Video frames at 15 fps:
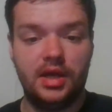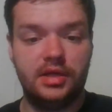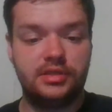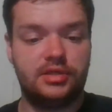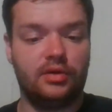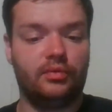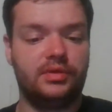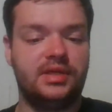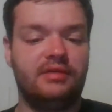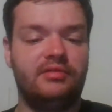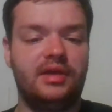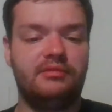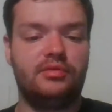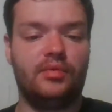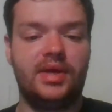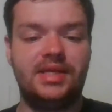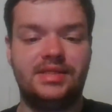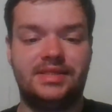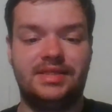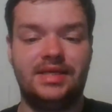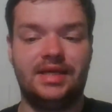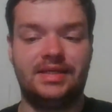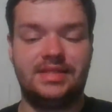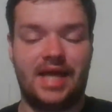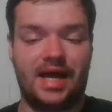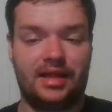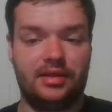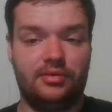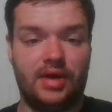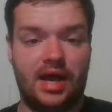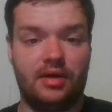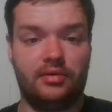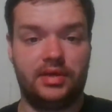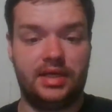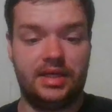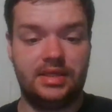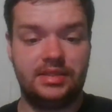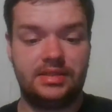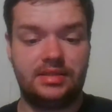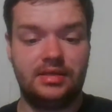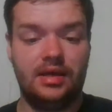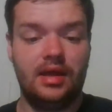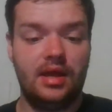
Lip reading: So we'll definitely have to wait and see exactly how it is.